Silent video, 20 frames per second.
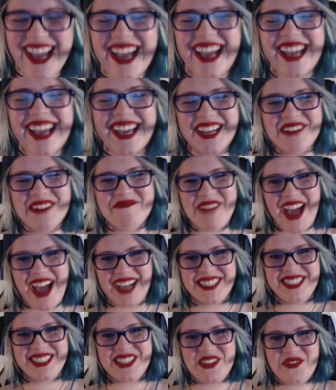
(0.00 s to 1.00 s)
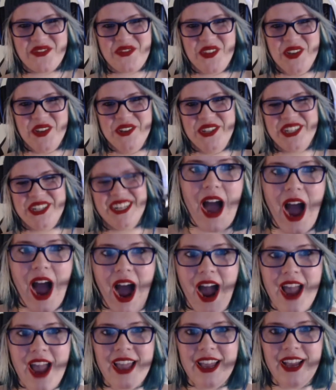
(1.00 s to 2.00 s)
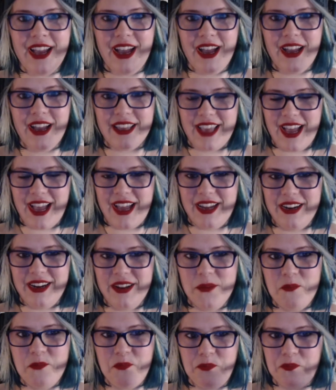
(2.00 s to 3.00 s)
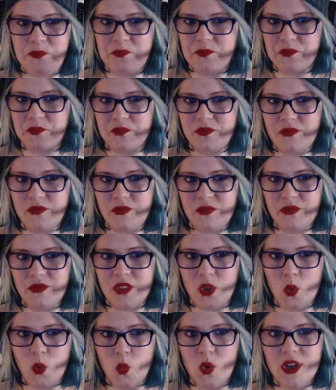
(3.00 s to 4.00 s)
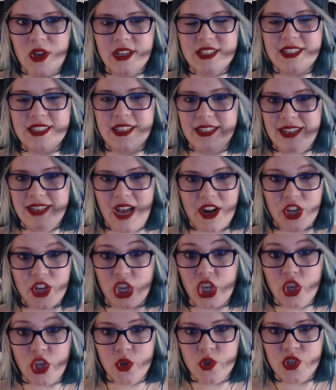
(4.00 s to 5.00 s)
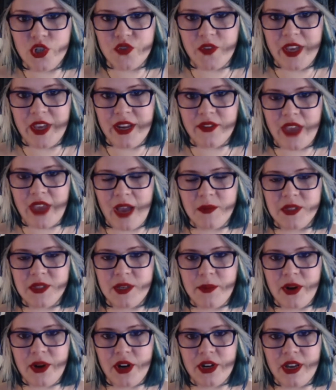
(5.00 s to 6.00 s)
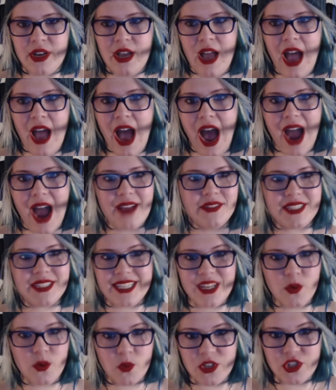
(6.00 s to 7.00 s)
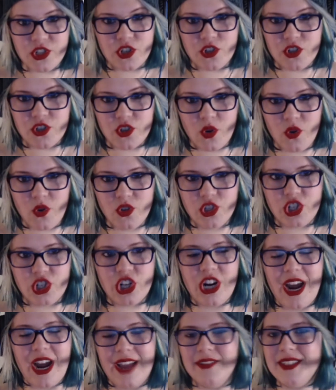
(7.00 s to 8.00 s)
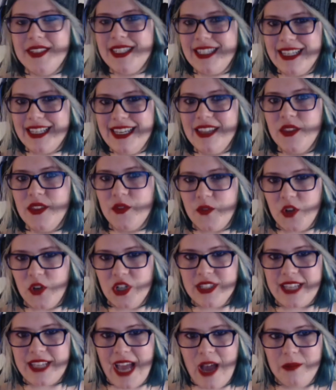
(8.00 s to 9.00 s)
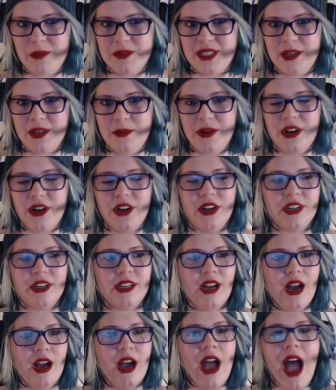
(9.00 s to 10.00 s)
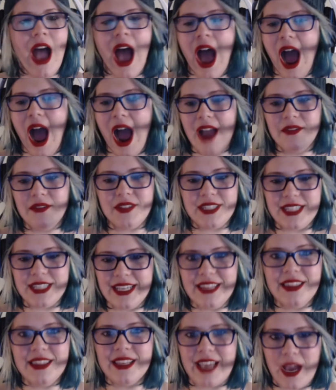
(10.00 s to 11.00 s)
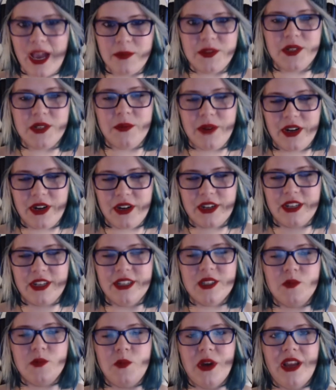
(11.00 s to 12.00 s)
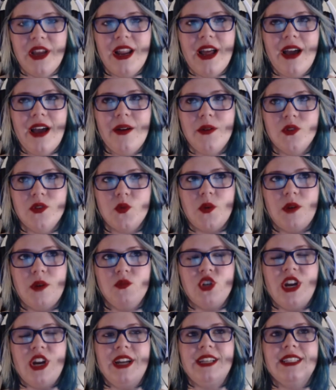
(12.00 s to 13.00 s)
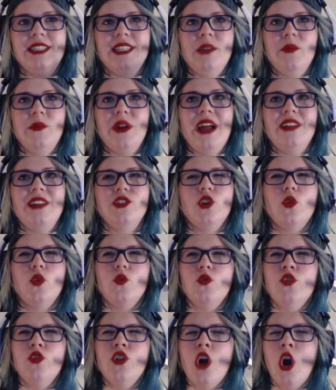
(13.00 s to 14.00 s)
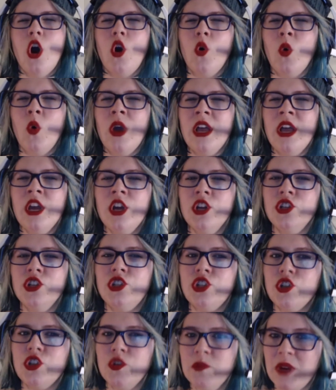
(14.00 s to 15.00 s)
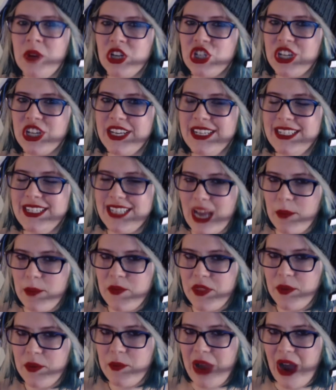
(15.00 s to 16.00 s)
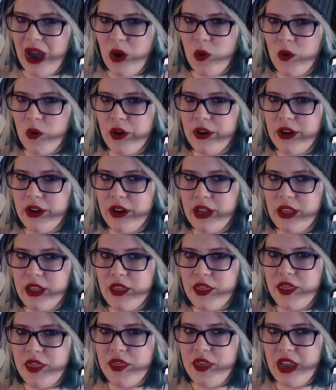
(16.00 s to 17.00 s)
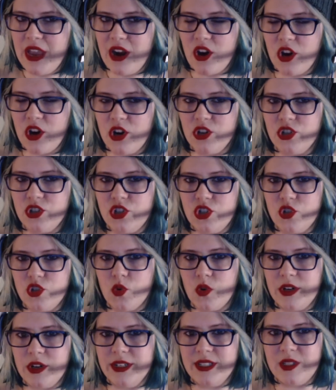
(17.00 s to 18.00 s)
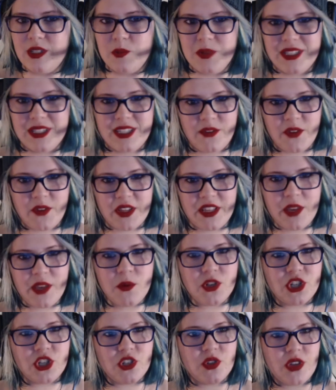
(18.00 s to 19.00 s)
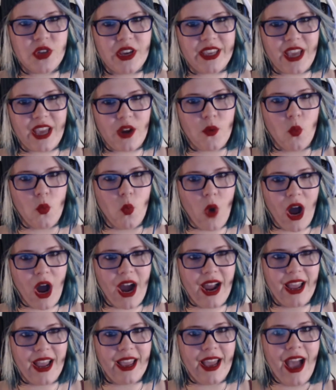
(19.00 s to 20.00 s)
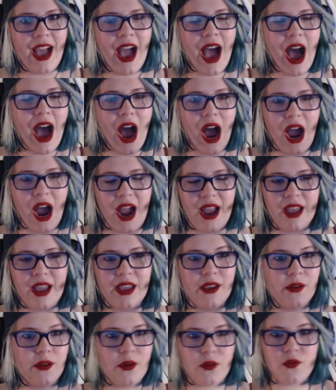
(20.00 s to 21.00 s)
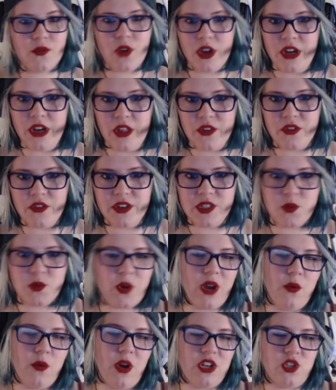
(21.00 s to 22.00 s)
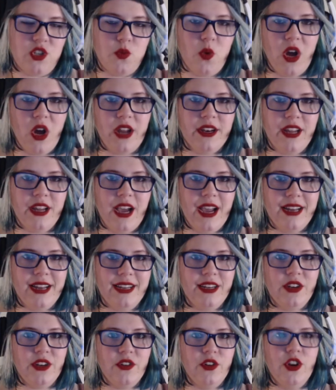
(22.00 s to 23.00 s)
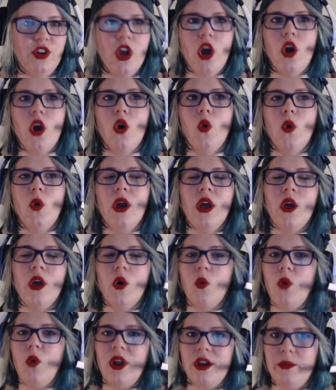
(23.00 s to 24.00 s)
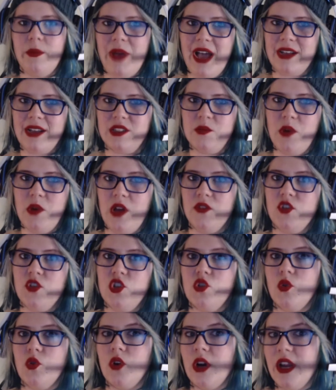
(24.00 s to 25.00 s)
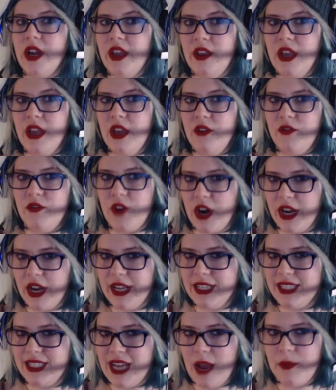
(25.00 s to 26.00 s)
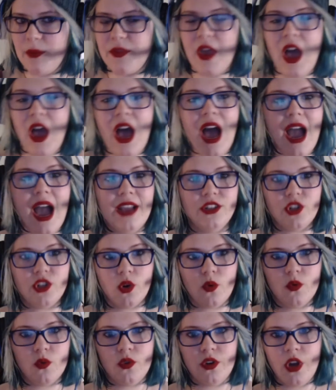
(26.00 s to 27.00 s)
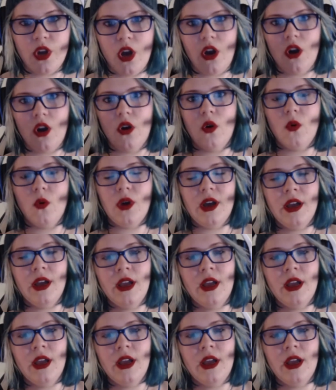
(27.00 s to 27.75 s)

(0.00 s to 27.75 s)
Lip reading: In Back to the Future. I was not a huge fan of Captain America. I've seen Winter Soldier. I've seen the first Captain America. I've seen the Captain Americas, but it was what I'm trying to say. But I don't know too much in depth about their stories specifically, which is, again, another reason why I watched Wanda. I didn't know Wanda Maximoff's story very in depth. I don't know